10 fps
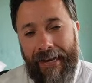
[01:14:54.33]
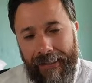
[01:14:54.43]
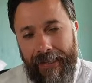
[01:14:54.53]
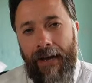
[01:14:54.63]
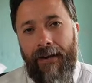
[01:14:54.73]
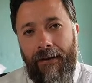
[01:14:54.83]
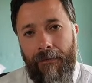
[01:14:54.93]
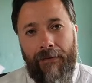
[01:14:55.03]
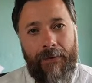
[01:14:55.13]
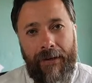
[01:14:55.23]
exactly
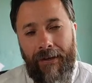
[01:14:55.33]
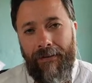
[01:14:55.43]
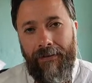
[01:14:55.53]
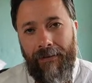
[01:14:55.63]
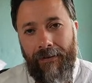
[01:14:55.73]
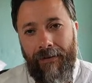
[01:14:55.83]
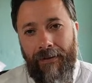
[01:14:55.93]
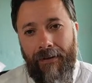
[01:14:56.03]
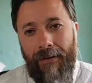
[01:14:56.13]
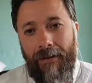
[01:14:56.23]
what we need,
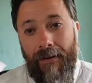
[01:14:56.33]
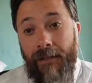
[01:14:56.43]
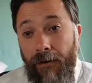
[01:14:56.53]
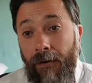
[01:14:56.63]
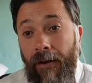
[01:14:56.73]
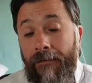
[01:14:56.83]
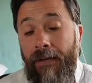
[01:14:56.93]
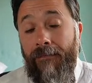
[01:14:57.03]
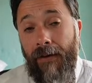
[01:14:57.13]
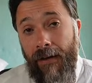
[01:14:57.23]
it's going to
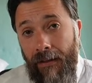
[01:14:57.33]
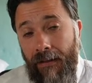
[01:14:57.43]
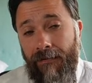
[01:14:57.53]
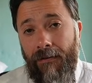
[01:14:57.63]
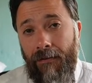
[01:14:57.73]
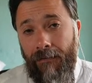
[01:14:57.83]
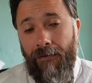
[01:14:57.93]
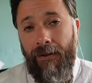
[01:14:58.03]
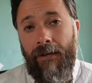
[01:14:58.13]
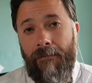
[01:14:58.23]
be very difficult
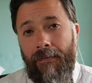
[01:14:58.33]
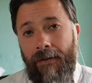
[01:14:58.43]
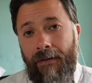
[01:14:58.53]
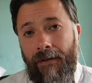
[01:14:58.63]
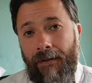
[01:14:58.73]
for him